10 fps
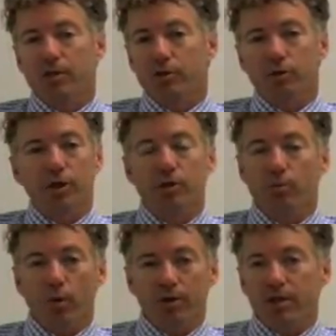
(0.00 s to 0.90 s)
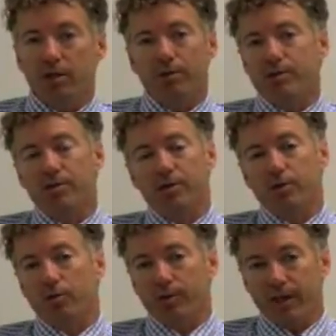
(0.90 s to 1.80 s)
do you kill more terrorists than
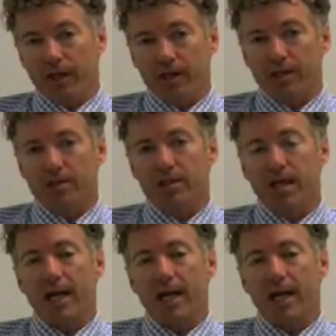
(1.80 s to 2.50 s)
you create?